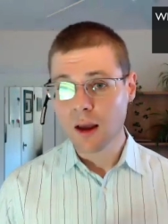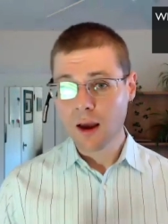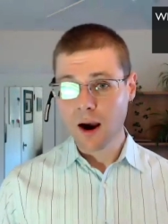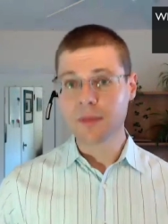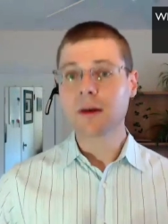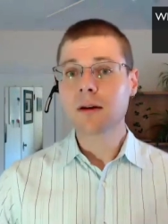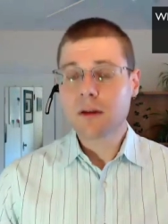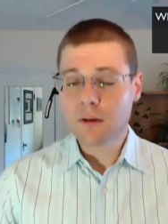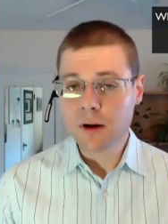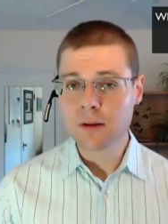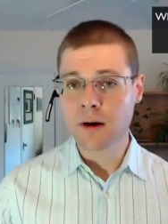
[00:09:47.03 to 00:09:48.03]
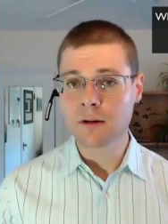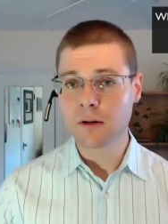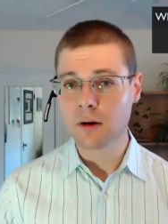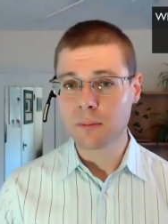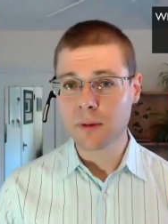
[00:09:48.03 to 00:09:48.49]
and integrate that
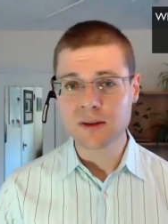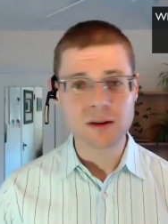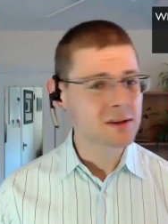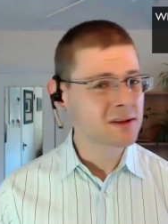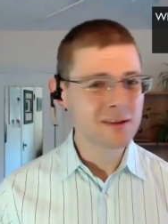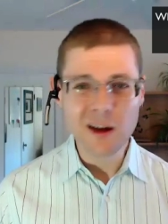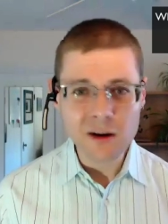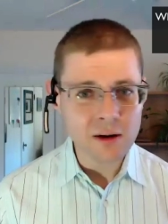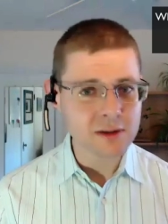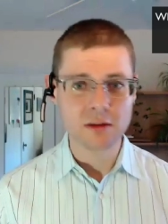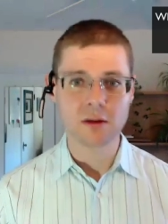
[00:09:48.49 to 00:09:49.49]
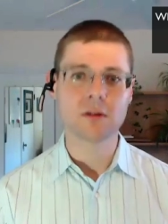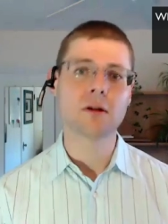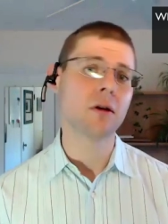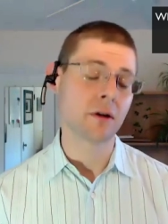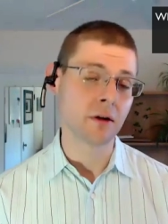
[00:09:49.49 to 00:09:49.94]
into your business. Not an easy thing to
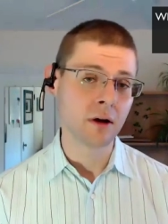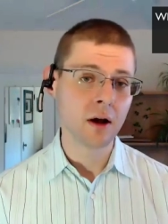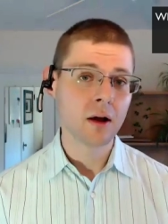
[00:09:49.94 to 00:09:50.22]
learn.